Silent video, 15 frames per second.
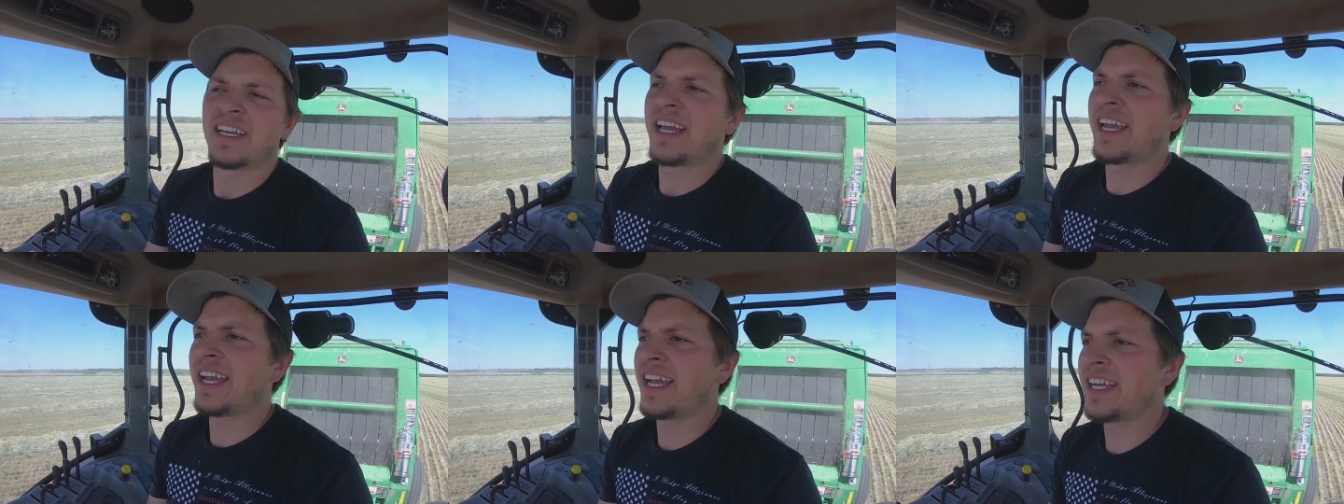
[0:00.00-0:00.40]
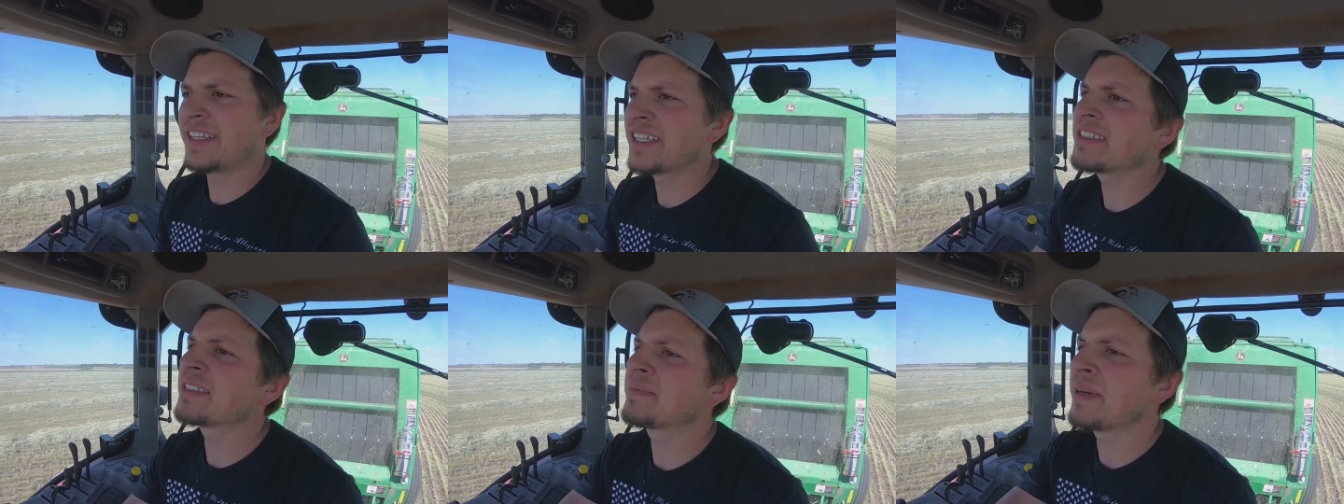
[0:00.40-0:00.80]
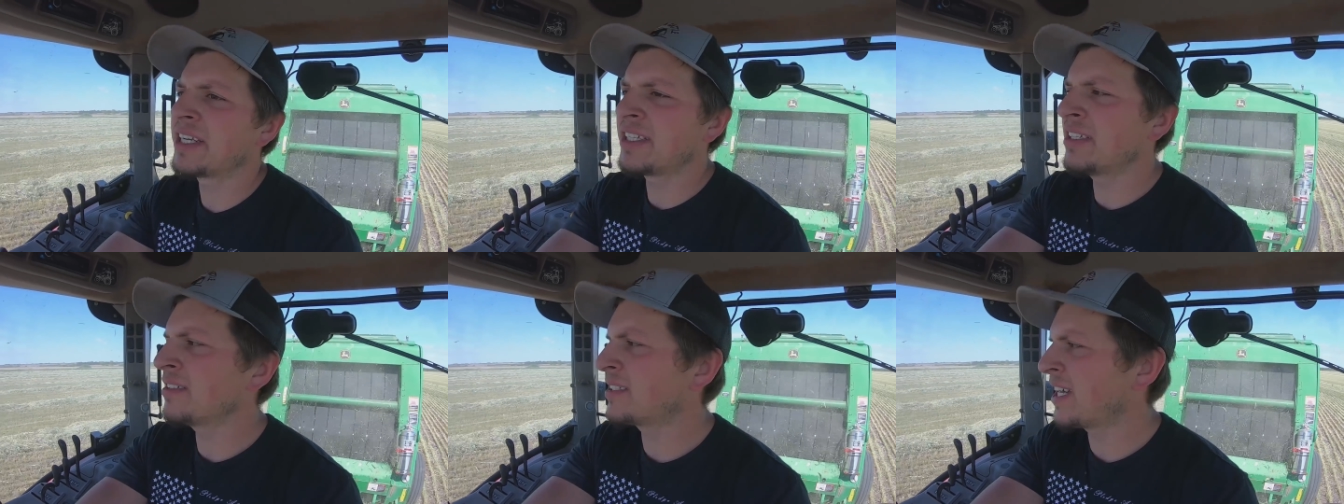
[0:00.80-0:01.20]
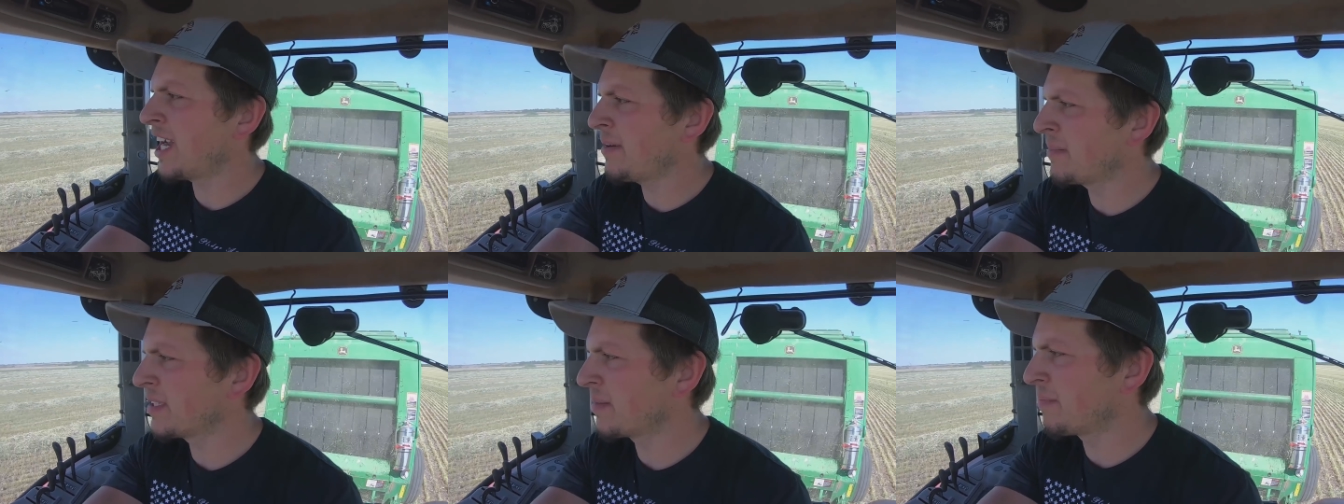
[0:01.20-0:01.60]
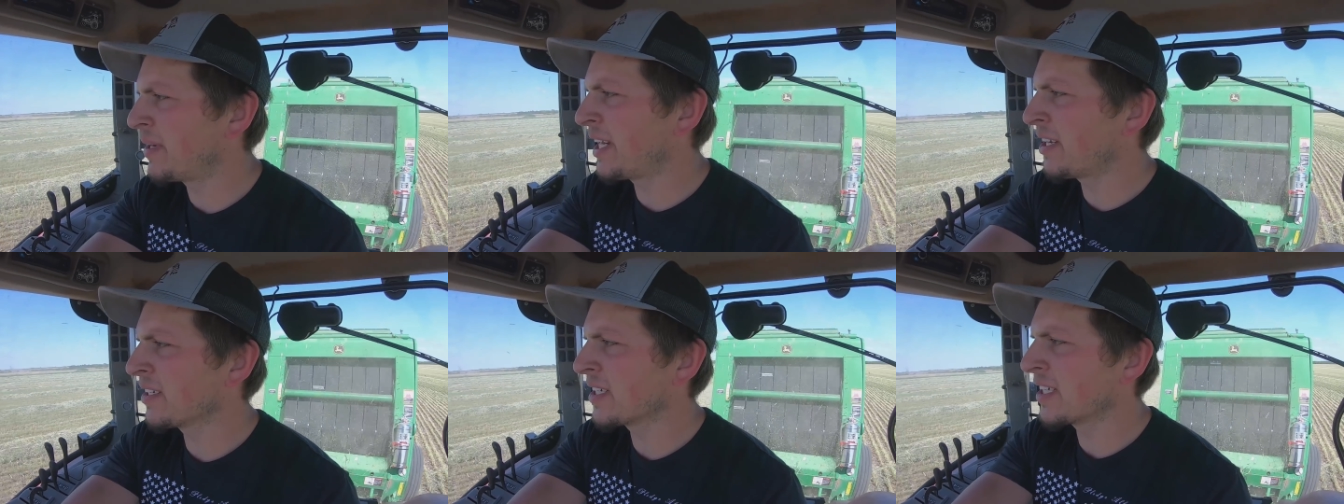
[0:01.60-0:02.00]
And this is my new time in the
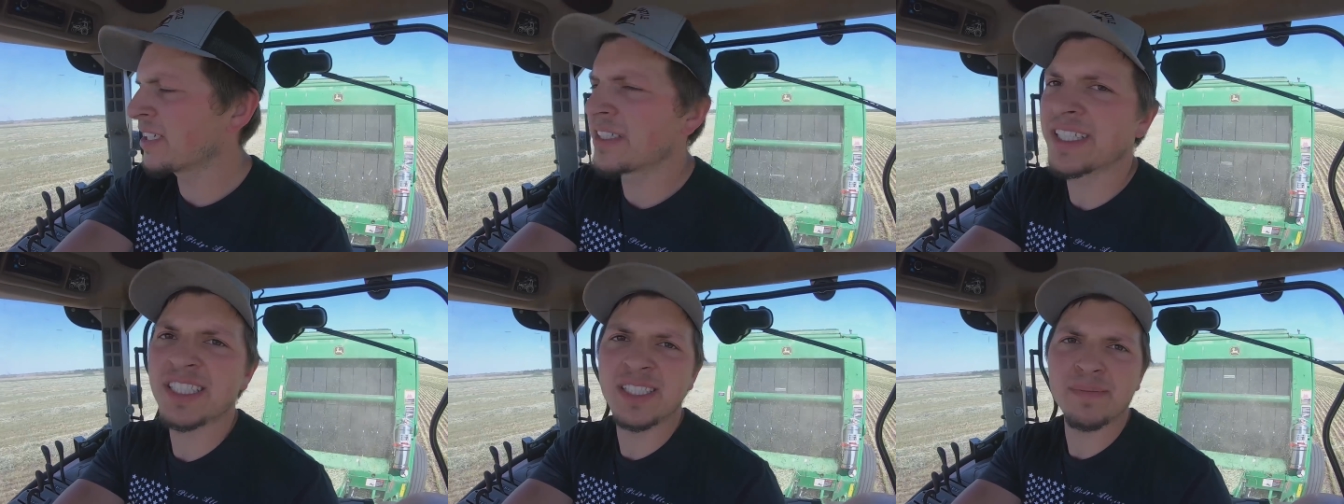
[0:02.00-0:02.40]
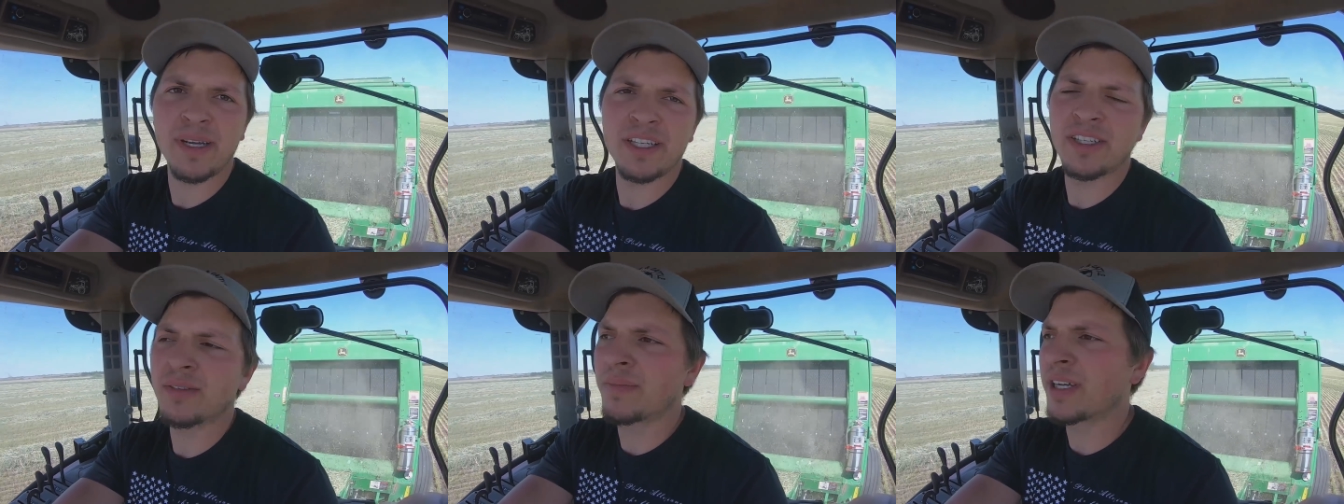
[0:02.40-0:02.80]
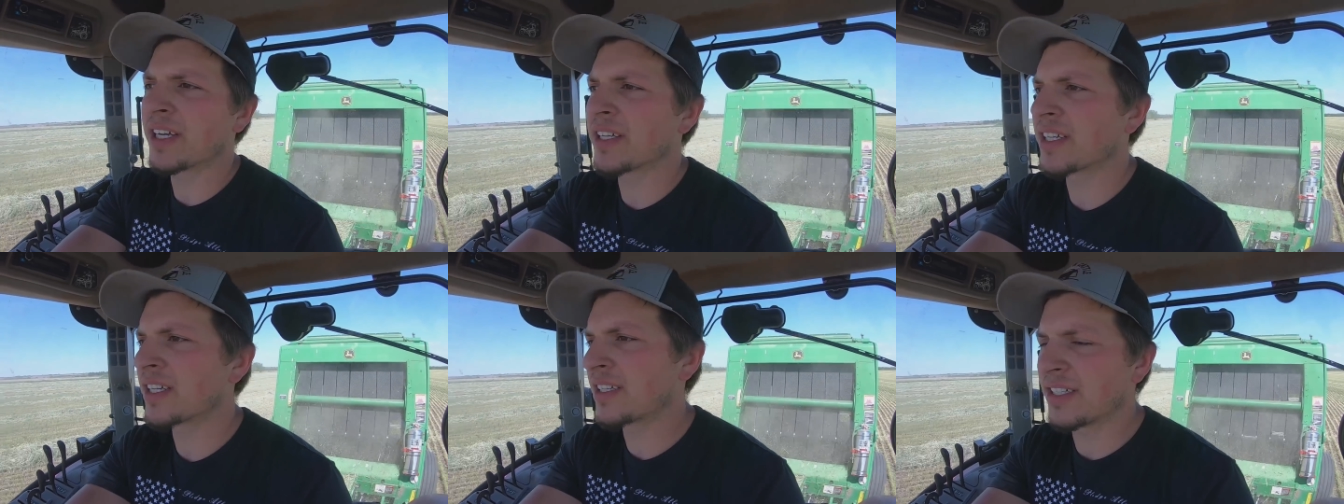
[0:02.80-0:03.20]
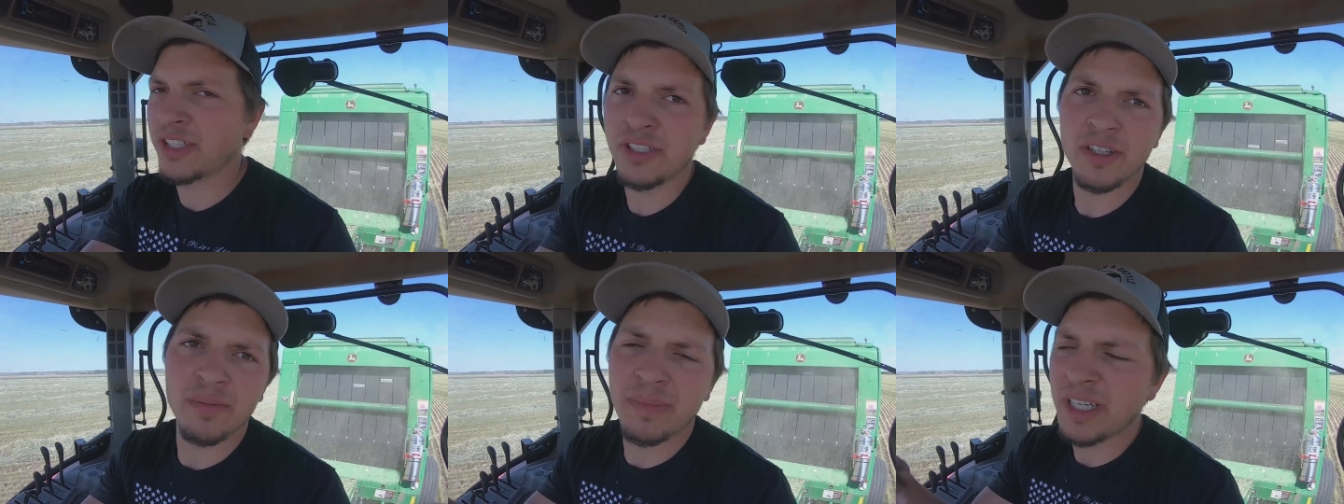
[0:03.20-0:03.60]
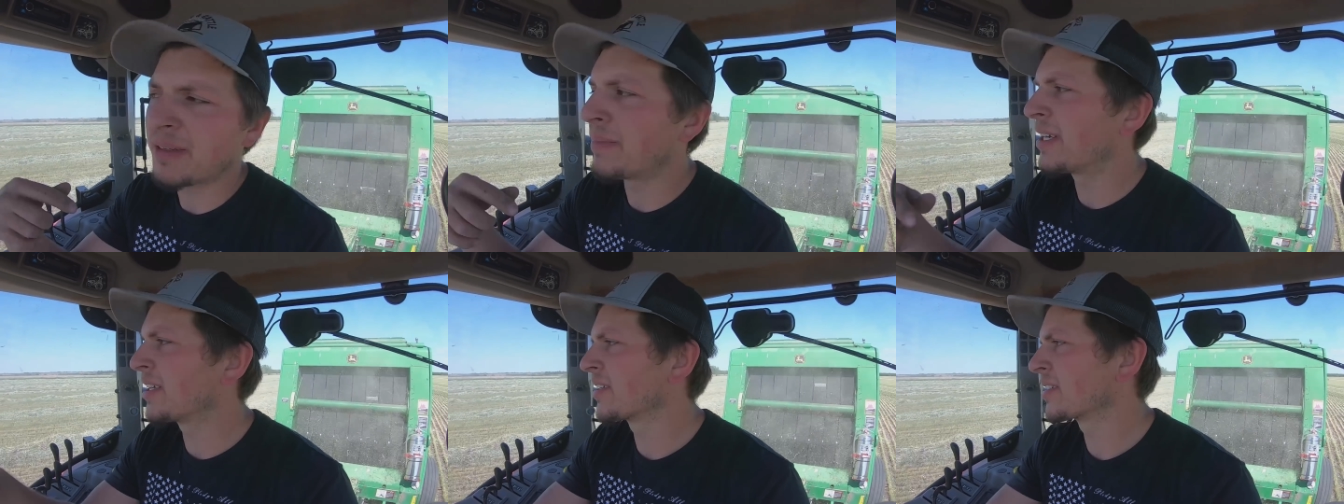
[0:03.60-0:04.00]
baler. This is my new baler, new to me
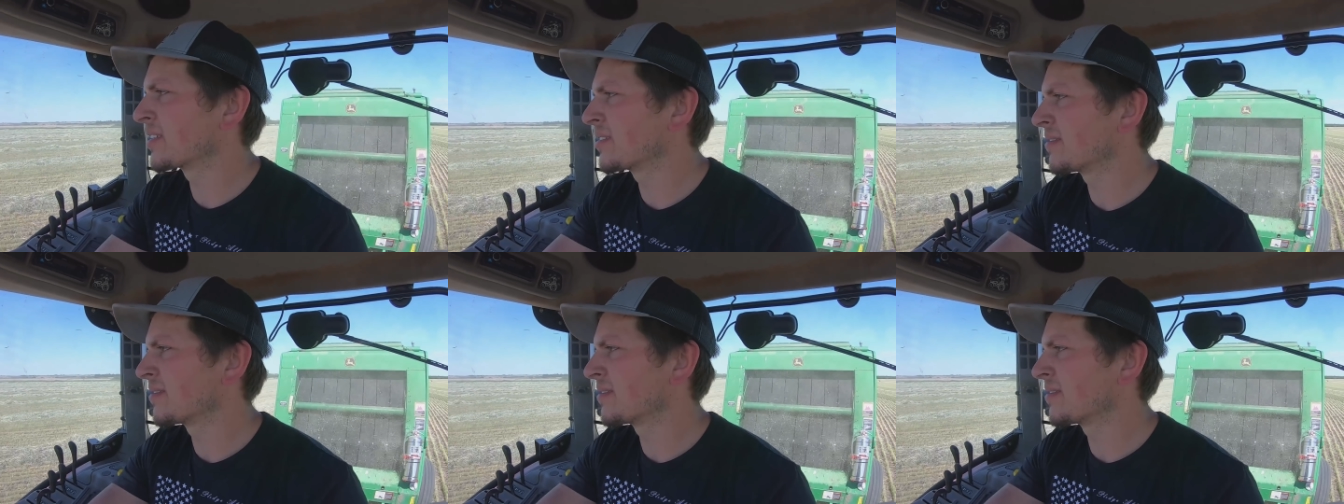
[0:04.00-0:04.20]
baler.